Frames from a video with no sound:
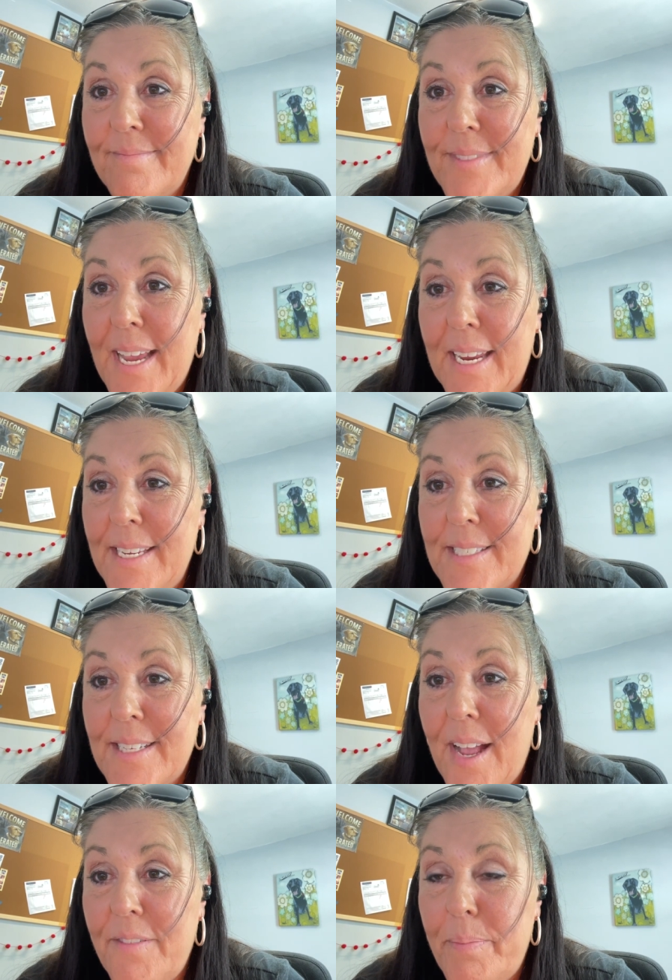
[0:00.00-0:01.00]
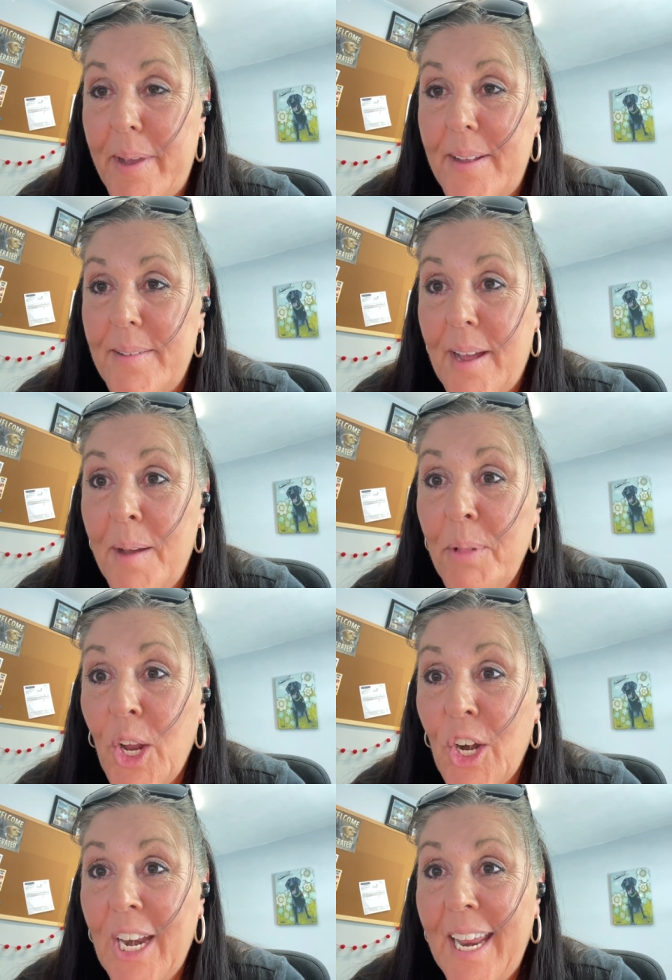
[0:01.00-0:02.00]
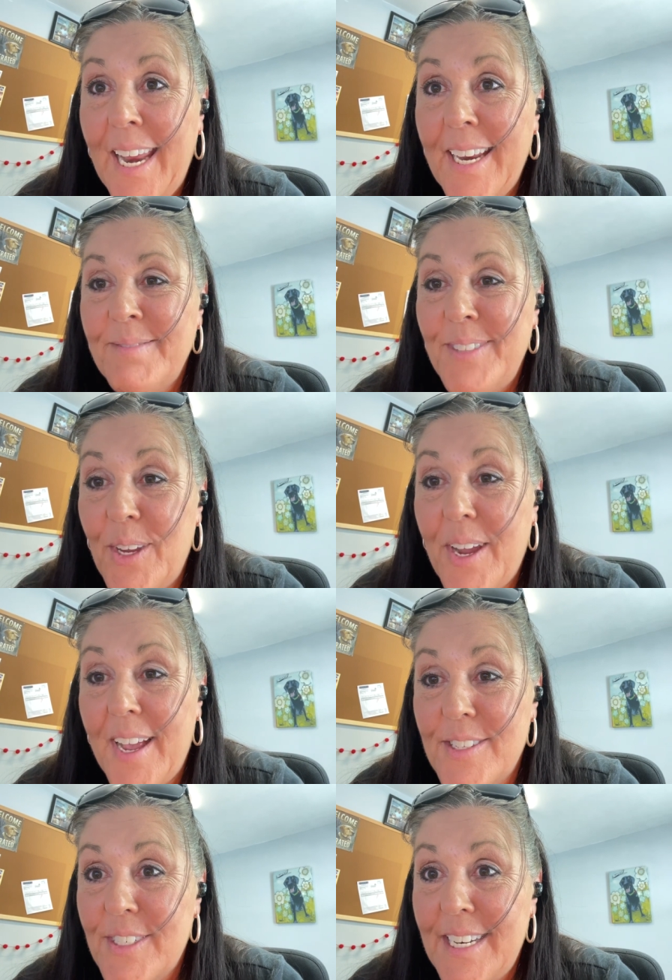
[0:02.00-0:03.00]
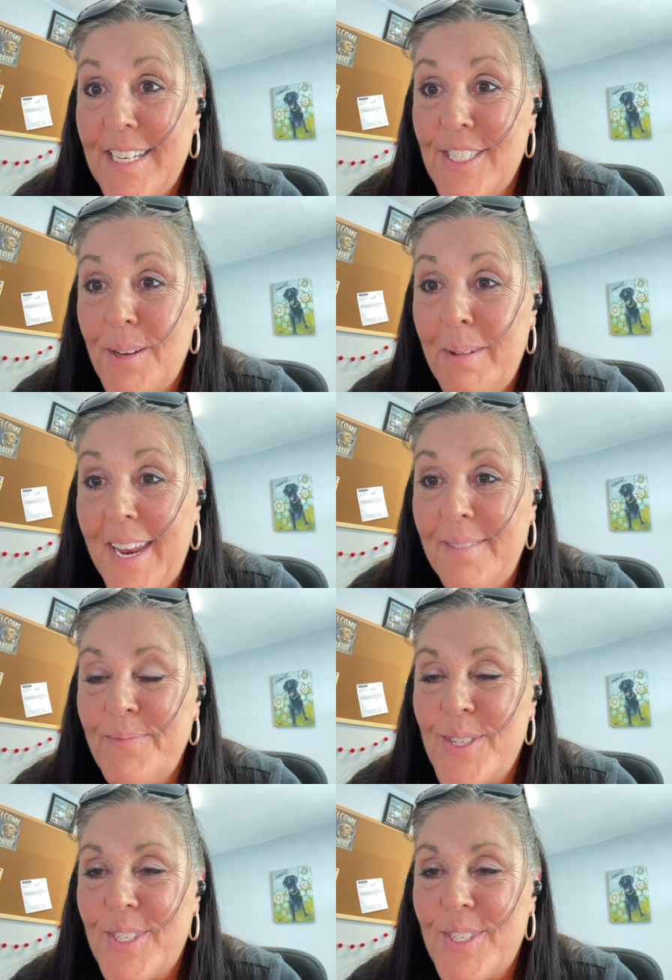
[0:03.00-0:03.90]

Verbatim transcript: techie stuff, but I'm learning. You guys are teaching me.